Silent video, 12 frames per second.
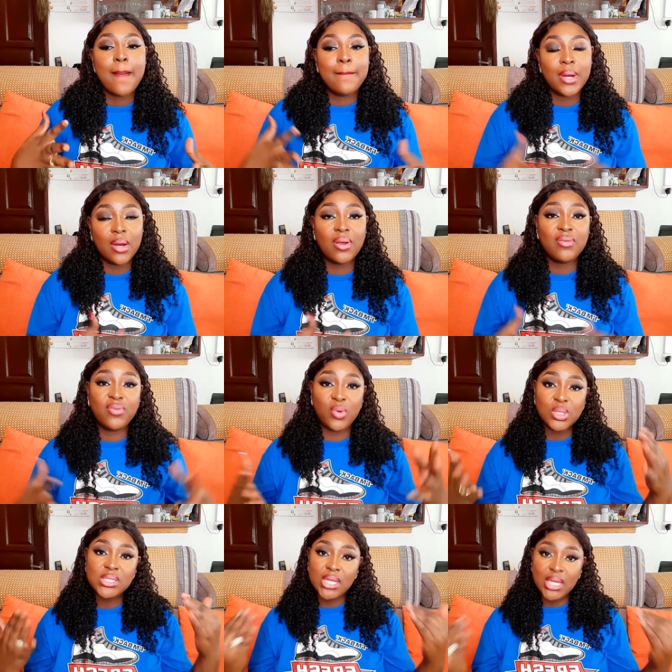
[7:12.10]
para
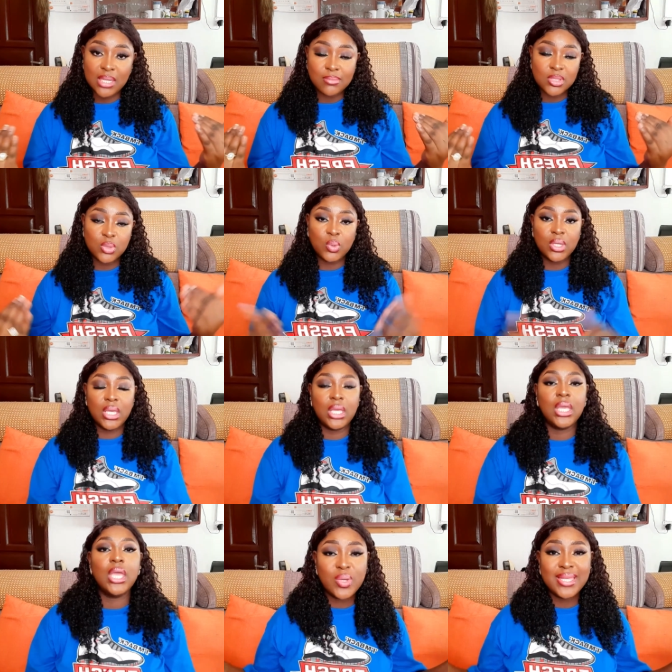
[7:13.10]
four times, okay?
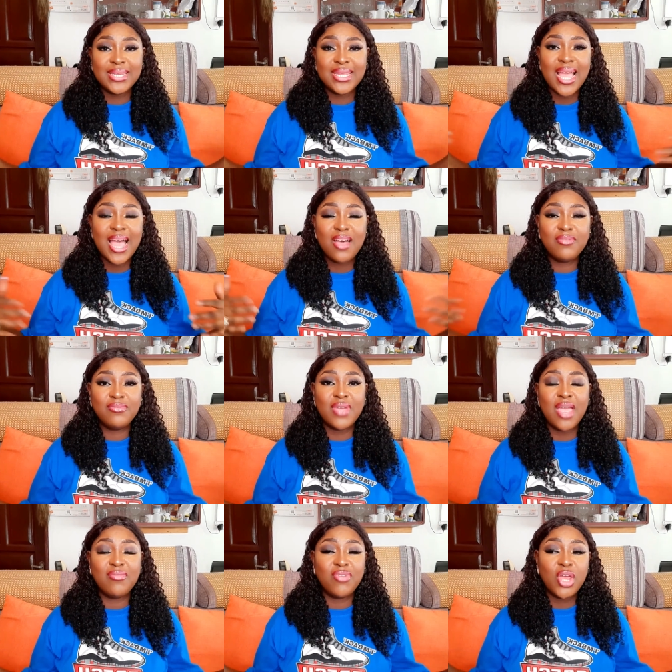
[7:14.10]
Look, I didn't have
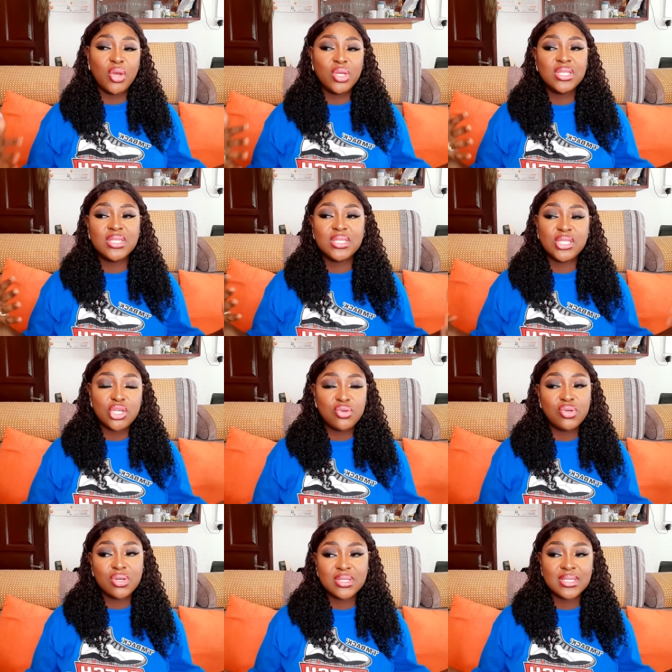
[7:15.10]
a very
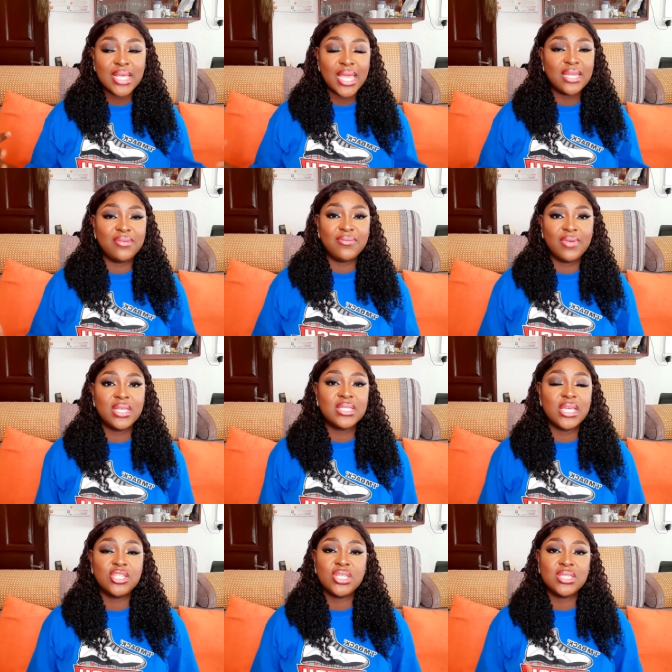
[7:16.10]
serious side effect.
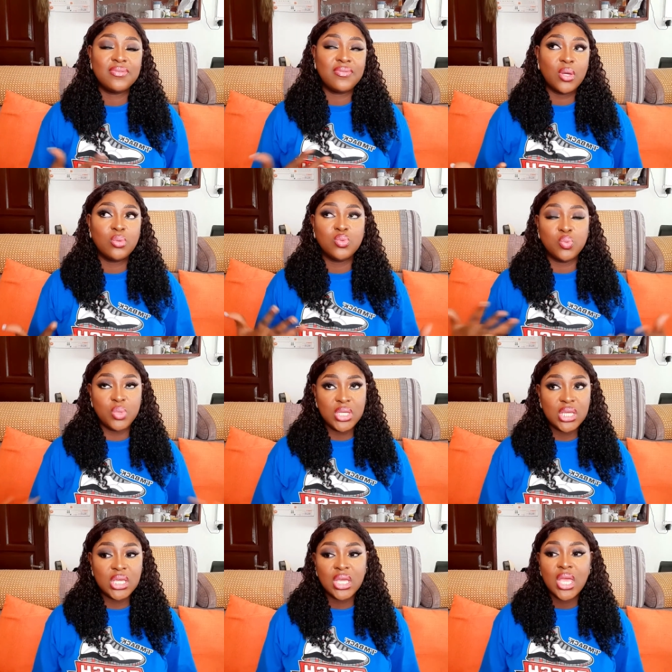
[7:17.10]
I just felt
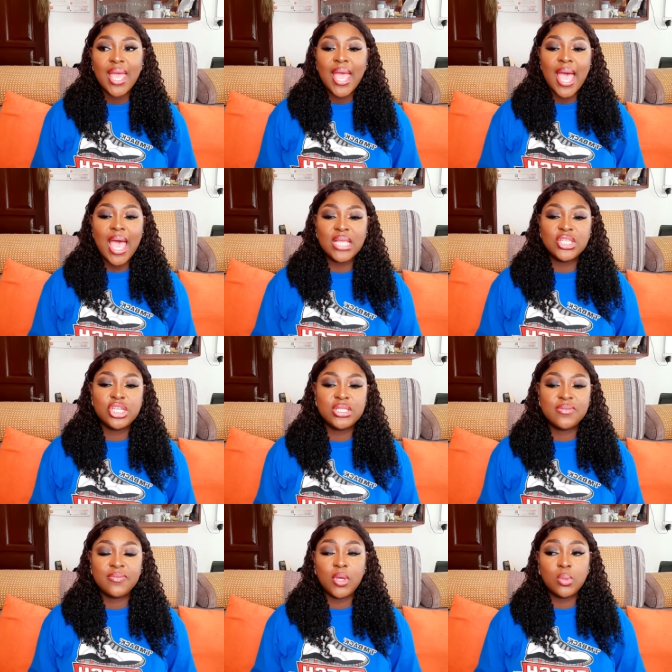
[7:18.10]
weak. I
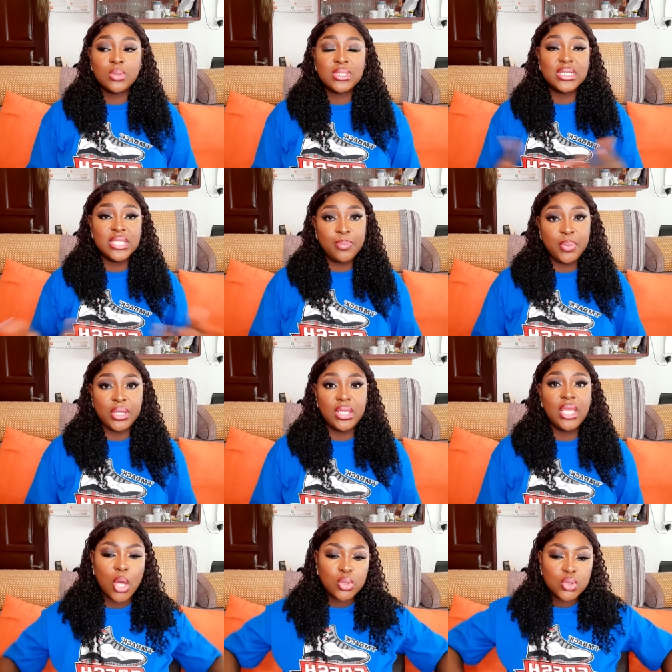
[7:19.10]
just felt sleepy.
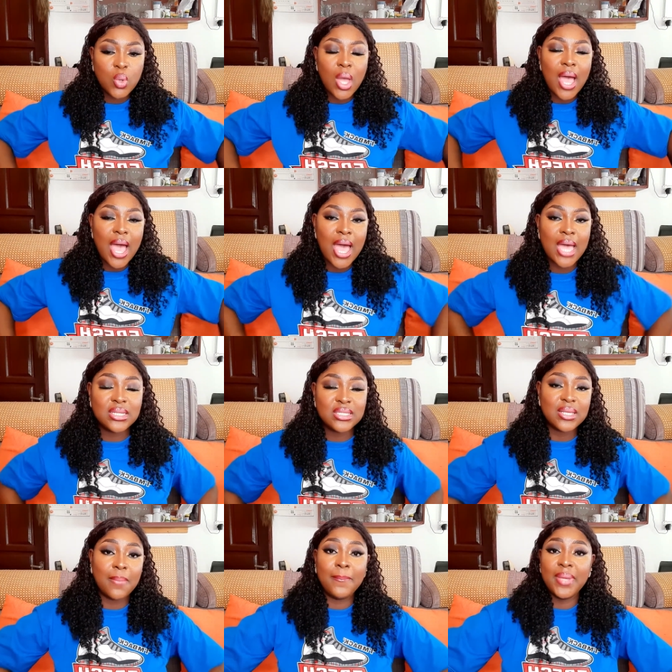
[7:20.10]
I also had
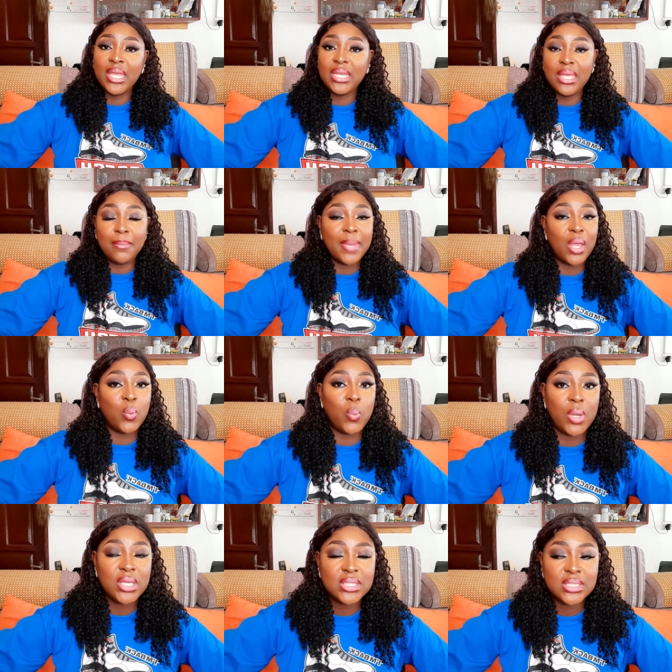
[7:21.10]
some pain in my
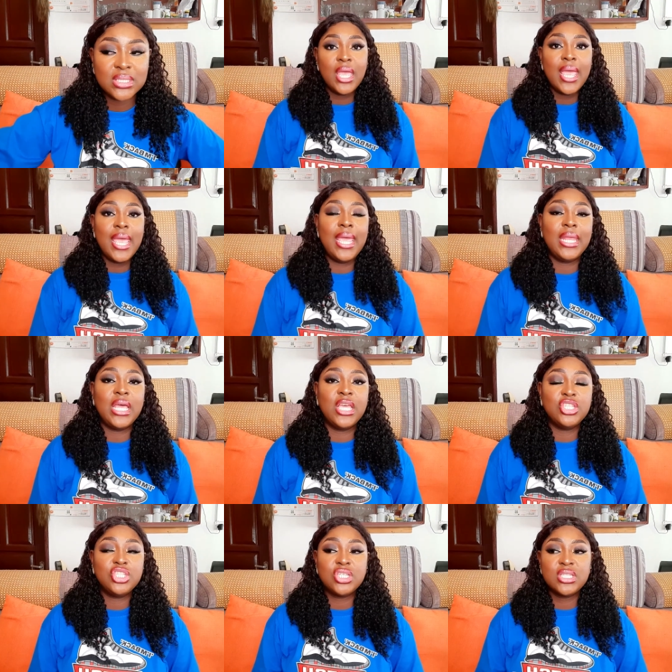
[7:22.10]
waist. And I
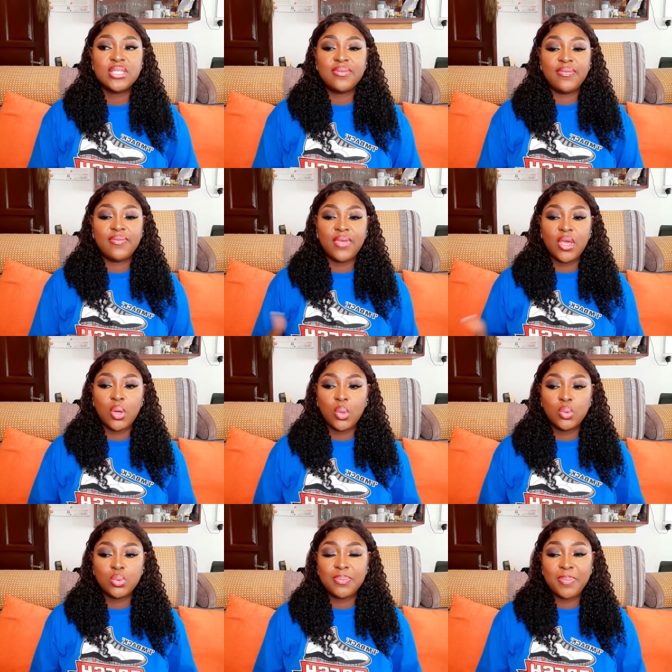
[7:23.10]
just
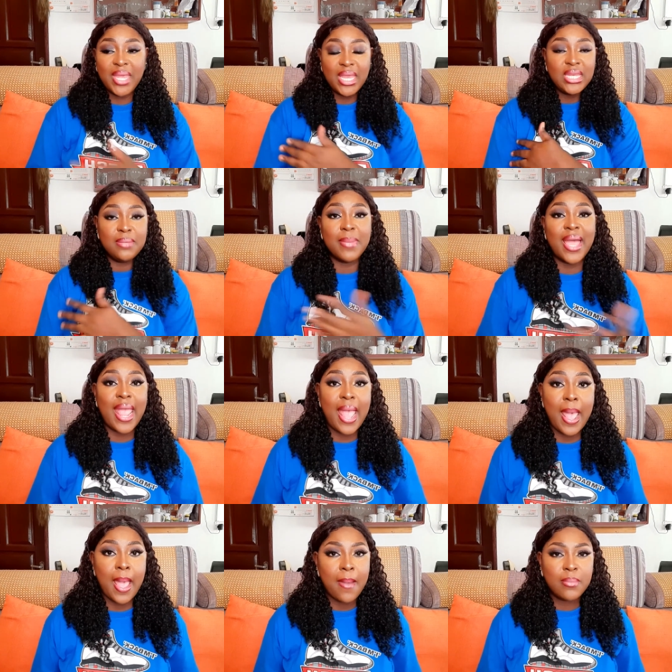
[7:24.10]
felt pain in my
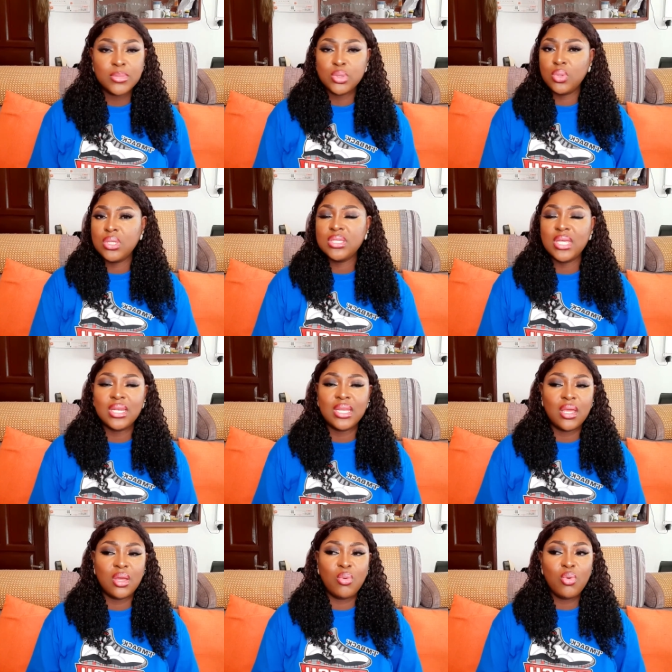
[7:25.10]
arm. So these are
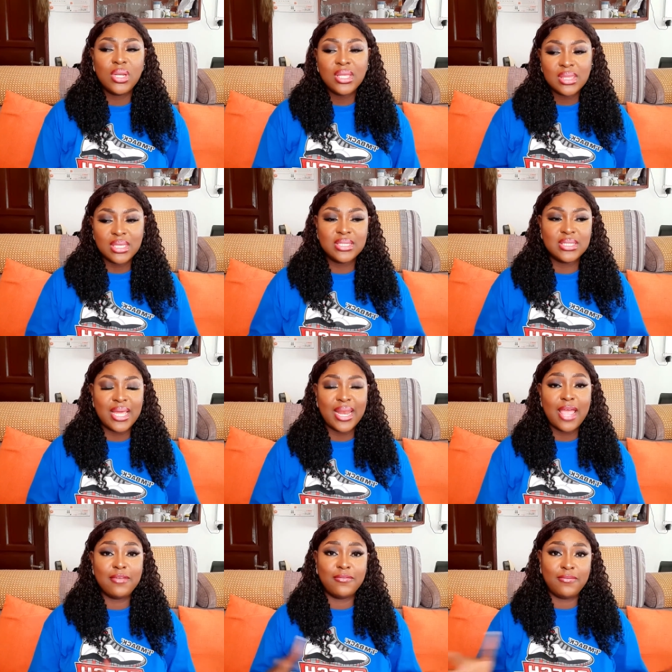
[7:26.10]
the only things that
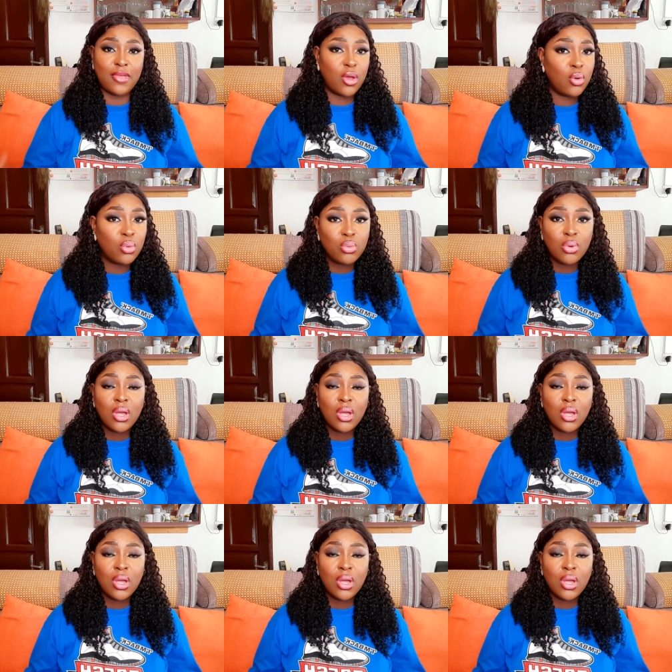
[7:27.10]
I felt